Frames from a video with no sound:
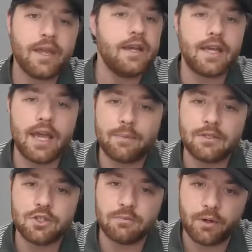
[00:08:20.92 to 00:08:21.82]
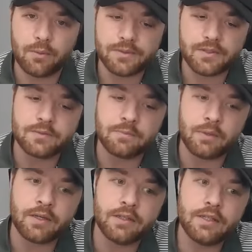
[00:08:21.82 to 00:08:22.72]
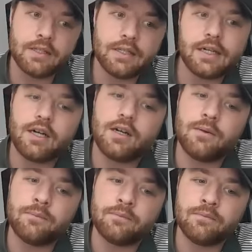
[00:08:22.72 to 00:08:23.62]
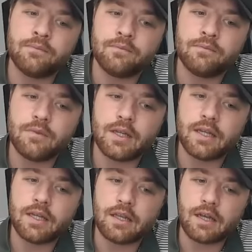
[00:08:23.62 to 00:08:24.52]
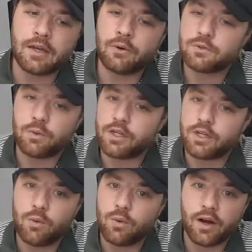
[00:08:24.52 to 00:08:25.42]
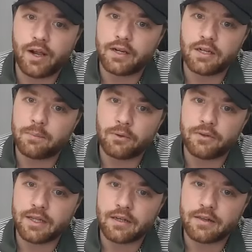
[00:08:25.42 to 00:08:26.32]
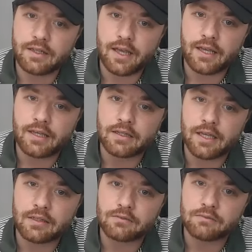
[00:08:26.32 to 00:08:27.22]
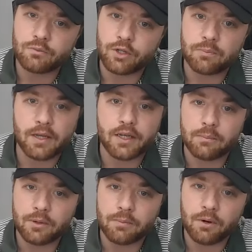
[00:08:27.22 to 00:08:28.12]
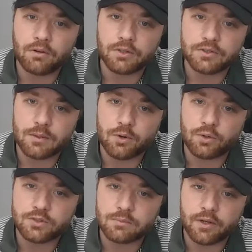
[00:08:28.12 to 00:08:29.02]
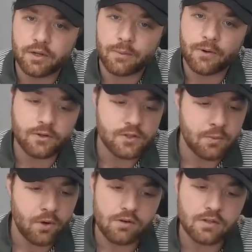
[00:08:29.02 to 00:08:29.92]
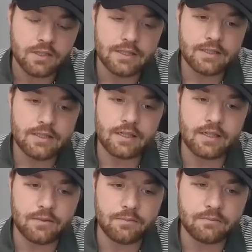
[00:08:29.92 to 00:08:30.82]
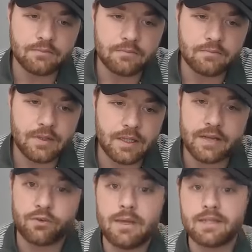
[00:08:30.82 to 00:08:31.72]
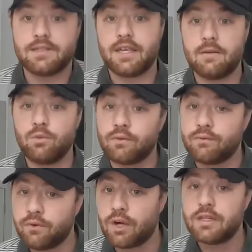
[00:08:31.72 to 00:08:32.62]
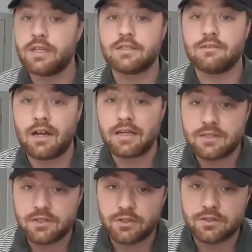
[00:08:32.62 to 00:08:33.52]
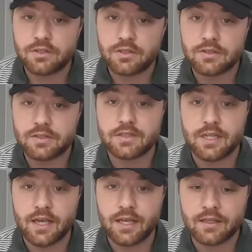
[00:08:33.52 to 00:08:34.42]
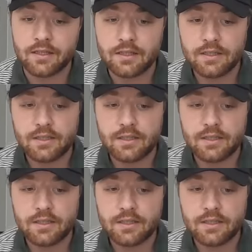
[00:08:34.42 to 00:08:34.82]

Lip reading: handicap and gin purposes, but I always want to know where I ended up on the end of the day. And when you're picking up your ball on some holes to play your partner's ball, it definitely makes the game more fun. It's a lot easier to stay,